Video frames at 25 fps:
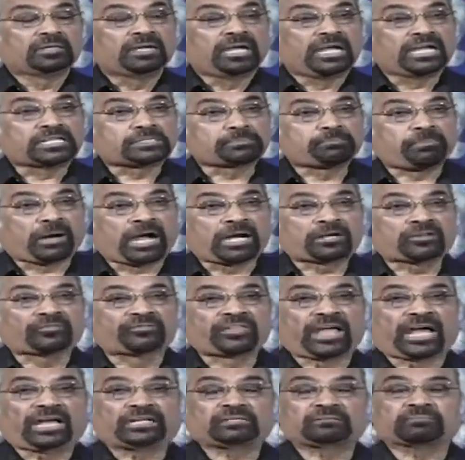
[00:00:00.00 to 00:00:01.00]
As part of
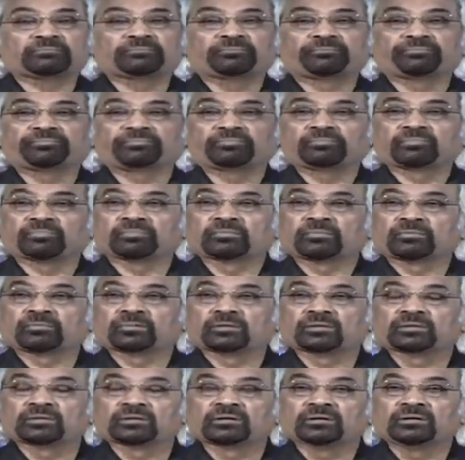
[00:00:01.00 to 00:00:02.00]
that,
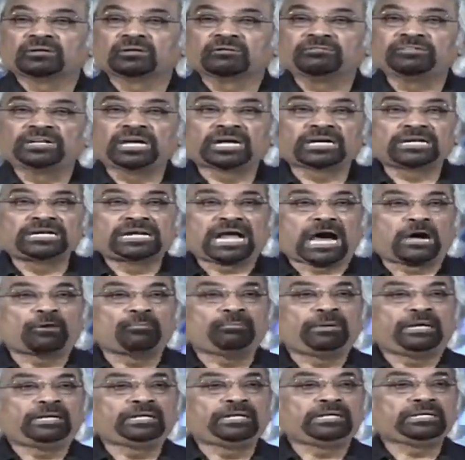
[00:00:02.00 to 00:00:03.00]
we are now
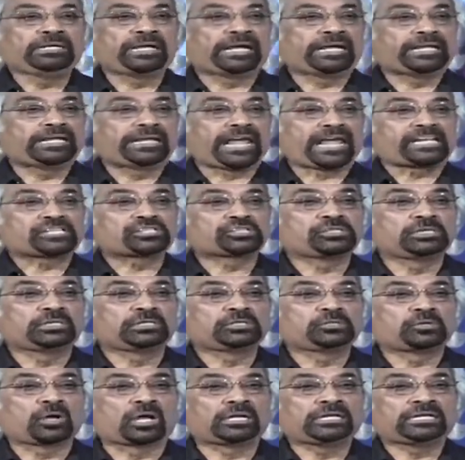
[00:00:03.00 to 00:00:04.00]
building a national
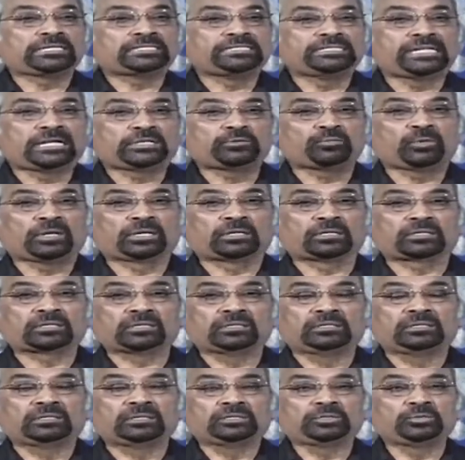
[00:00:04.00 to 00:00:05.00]
knowledge network
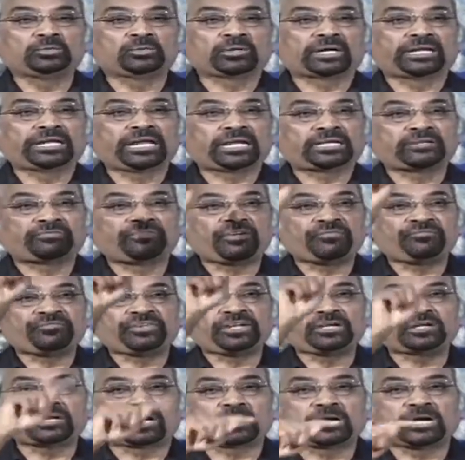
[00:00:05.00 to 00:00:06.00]
to connect
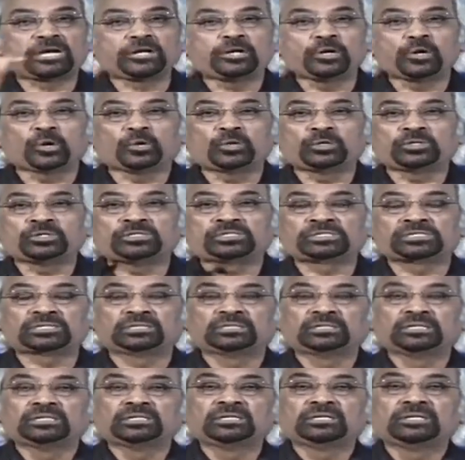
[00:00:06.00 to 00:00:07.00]
1,500 nodes
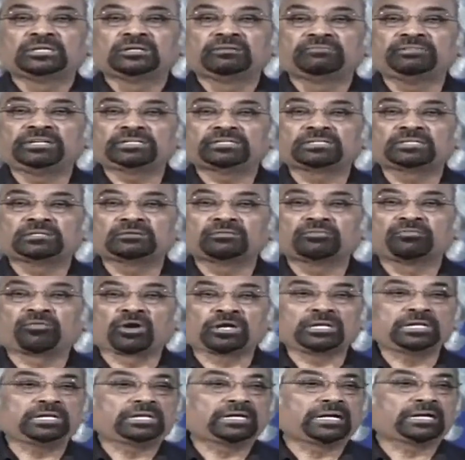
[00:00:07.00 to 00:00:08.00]
with
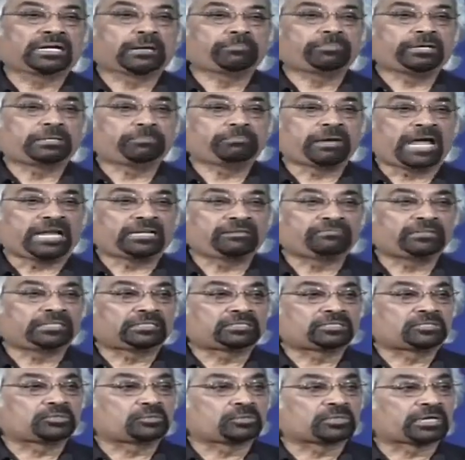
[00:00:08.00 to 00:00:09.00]
40 gigabit bandwidth
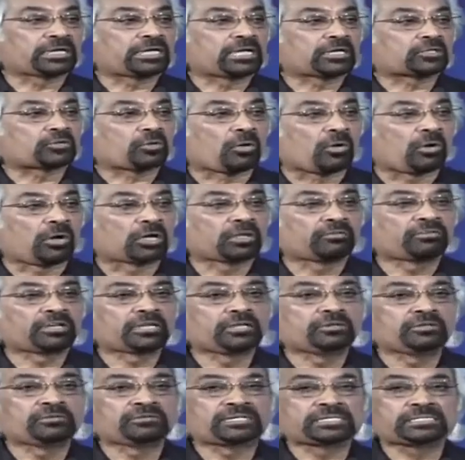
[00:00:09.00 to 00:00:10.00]
to connect all our
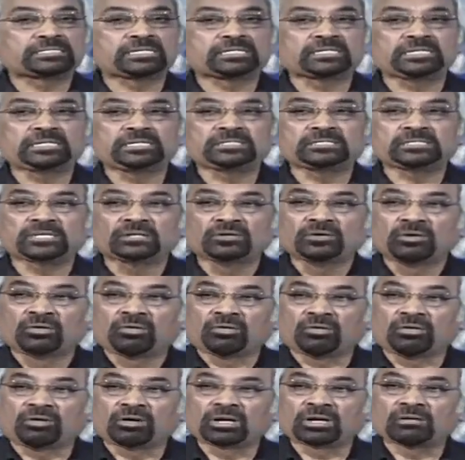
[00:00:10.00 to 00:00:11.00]
universities,
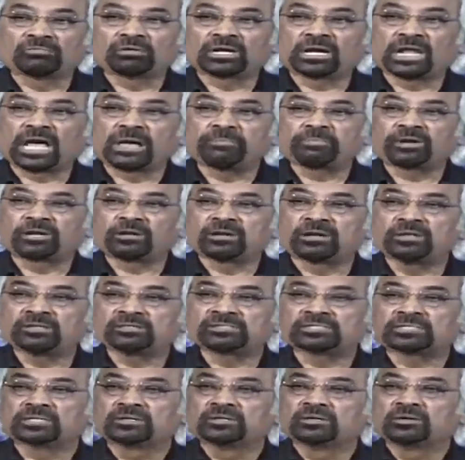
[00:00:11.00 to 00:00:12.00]
all our
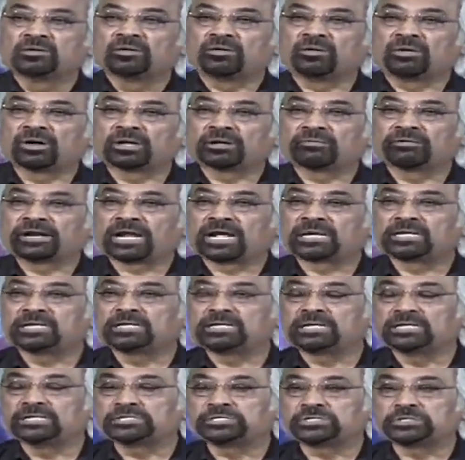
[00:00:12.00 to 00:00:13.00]
libraries, all our
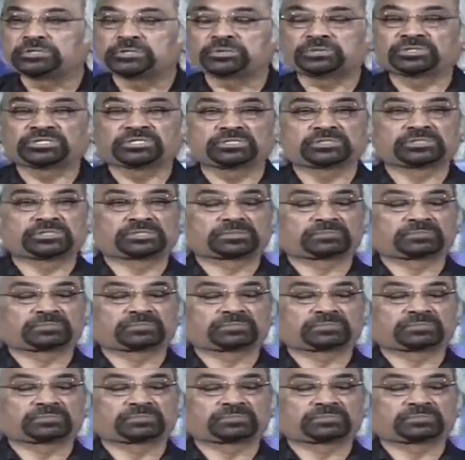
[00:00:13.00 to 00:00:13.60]
R&D institutions,